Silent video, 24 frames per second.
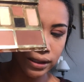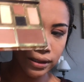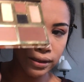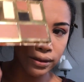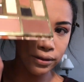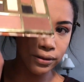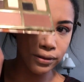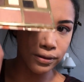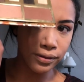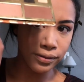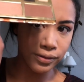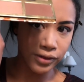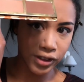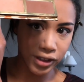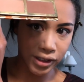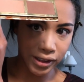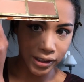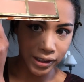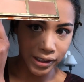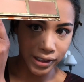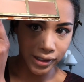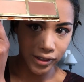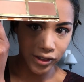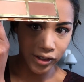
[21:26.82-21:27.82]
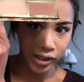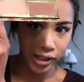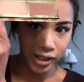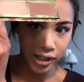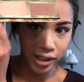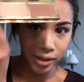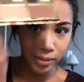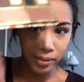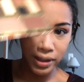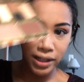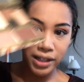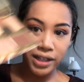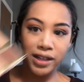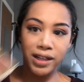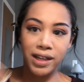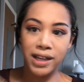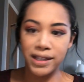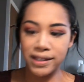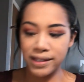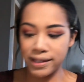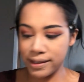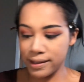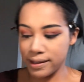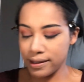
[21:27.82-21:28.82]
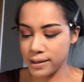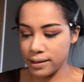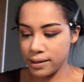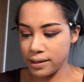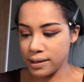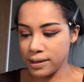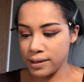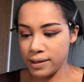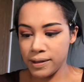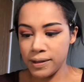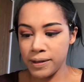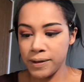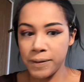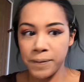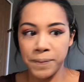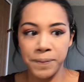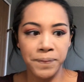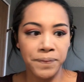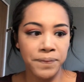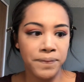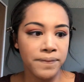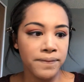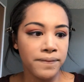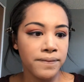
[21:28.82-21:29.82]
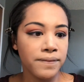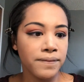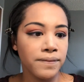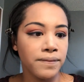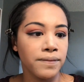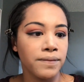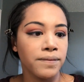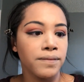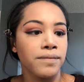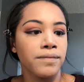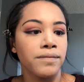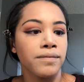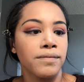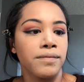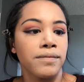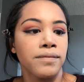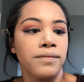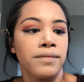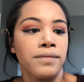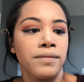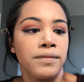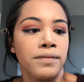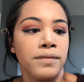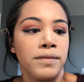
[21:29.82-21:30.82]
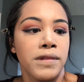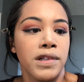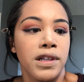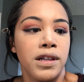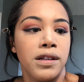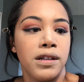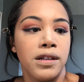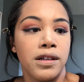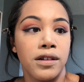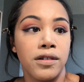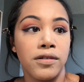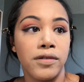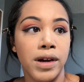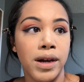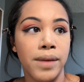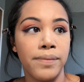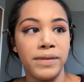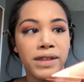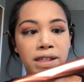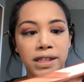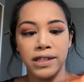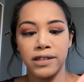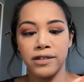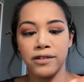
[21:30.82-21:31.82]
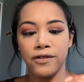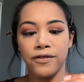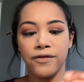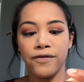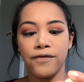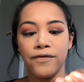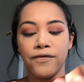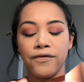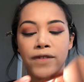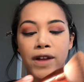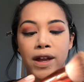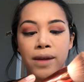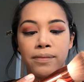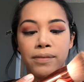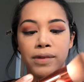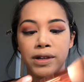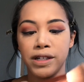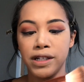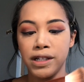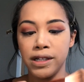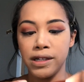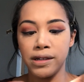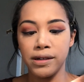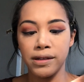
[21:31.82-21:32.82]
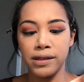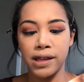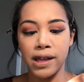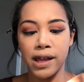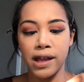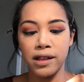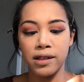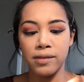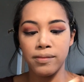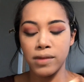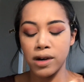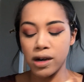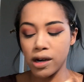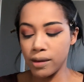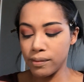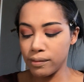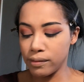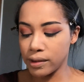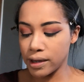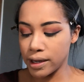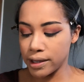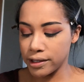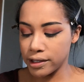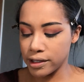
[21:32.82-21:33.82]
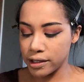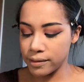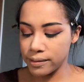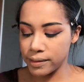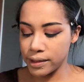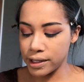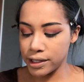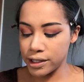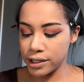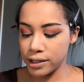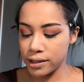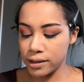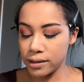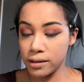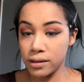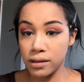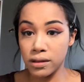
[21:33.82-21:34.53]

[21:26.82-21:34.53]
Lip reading: Ooh, sorry, try not to blind you guys. And then grab this little fat brush here, the Alamar bronzer brush.